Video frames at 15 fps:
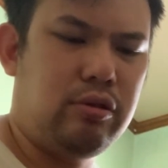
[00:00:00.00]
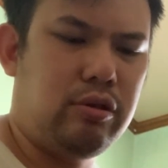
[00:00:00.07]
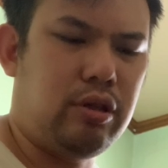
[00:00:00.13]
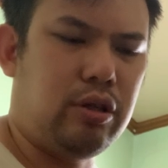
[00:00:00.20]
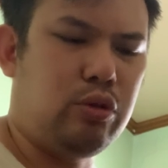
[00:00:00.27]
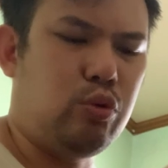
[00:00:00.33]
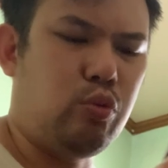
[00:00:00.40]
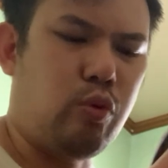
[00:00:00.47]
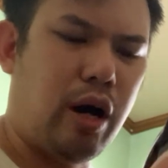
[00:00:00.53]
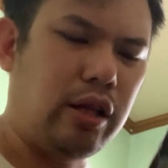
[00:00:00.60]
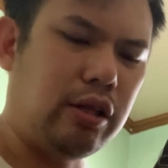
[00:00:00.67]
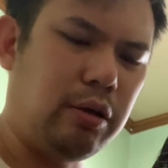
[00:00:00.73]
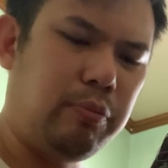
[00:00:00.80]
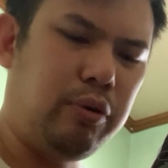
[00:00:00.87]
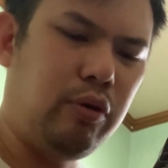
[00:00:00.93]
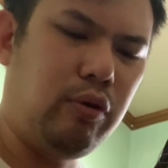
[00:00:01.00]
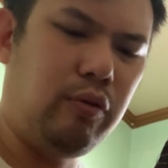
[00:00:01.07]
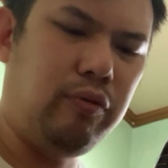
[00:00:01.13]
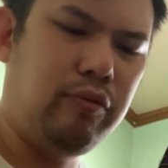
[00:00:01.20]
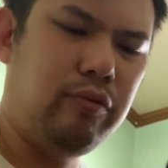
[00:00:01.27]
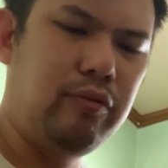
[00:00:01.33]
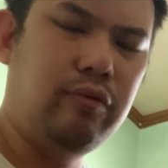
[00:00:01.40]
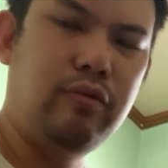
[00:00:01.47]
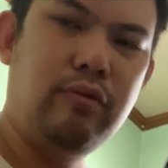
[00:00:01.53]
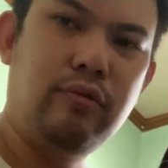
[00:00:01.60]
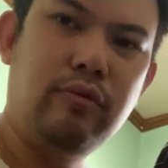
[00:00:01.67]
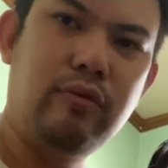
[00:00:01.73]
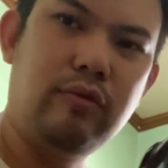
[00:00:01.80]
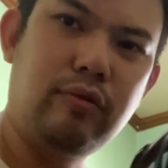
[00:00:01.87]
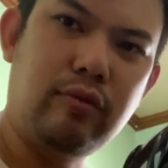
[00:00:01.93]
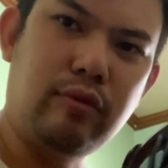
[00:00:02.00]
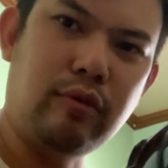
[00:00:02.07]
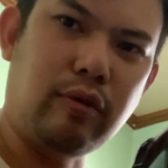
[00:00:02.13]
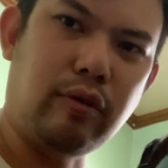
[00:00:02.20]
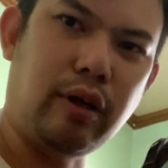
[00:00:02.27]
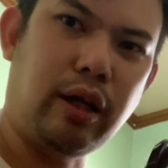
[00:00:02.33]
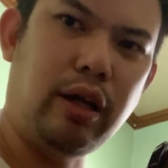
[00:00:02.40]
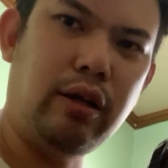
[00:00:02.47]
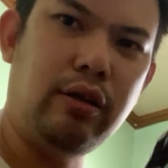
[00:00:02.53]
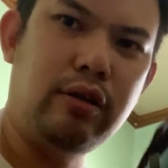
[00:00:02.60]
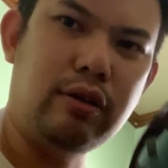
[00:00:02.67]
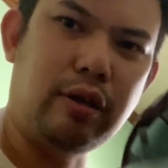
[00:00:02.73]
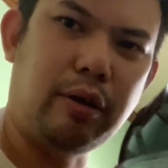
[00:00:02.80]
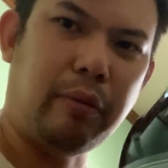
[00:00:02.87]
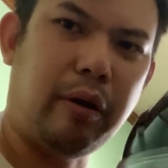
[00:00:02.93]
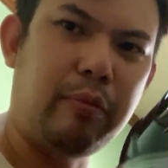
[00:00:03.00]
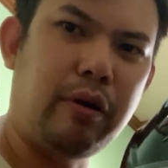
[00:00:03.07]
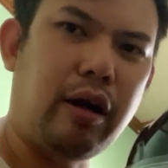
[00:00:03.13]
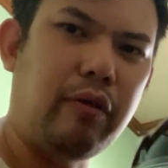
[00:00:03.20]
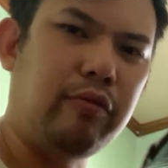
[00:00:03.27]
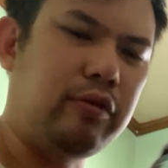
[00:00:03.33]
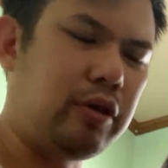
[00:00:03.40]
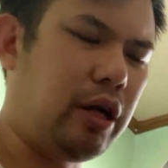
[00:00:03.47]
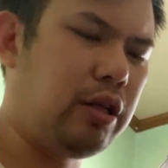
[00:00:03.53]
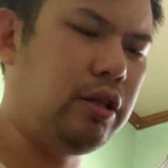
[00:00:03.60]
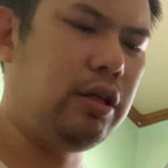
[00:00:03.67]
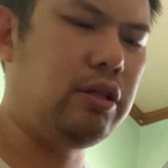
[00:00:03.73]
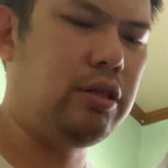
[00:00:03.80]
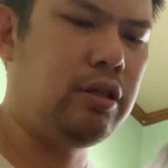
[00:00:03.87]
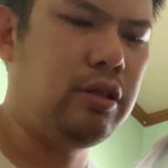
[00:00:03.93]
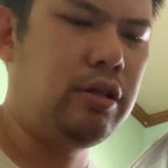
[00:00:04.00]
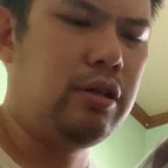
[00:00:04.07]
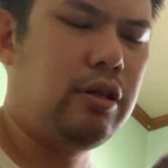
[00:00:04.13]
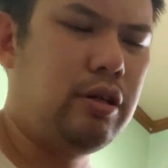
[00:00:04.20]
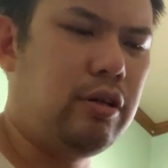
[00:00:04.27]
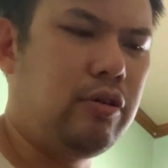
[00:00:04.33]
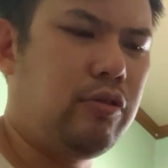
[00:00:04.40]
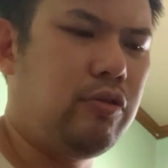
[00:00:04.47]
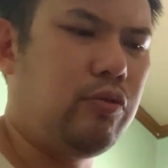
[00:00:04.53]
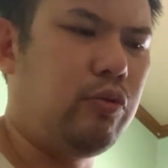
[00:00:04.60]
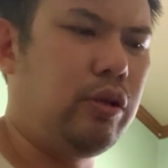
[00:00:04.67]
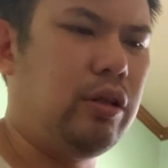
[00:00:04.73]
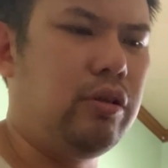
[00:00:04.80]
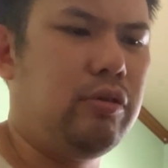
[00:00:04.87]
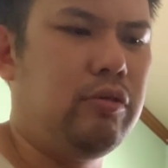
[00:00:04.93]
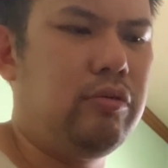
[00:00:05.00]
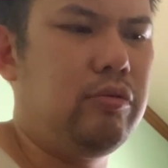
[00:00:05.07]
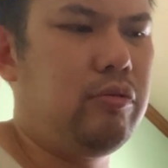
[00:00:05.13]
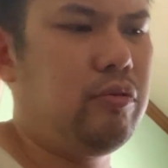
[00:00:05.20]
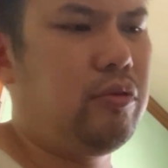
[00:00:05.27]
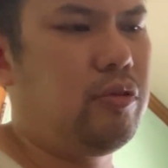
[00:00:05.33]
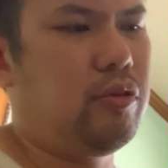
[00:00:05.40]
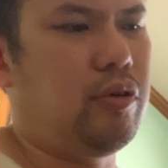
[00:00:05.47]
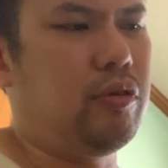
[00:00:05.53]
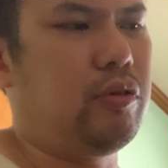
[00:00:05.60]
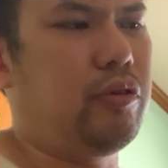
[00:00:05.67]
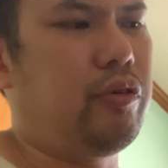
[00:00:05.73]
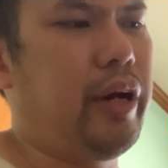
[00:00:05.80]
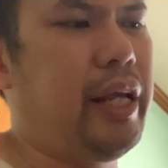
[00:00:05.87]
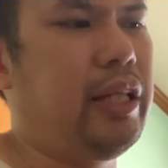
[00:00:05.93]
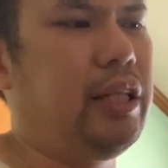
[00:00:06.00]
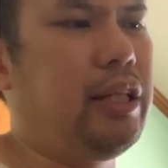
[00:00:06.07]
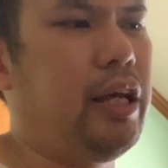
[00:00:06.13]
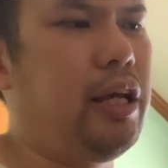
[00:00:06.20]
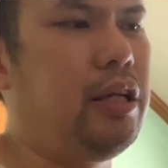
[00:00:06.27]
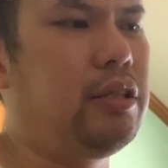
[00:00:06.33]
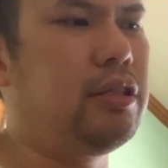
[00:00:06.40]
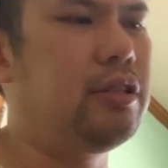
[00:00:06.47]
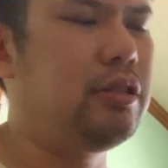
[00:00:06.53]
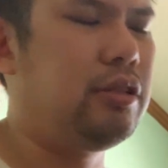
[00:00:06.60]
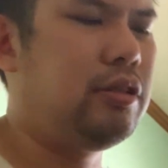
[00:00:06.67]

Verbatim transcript: it's waterproof okay remember I've tried this with, on rainy days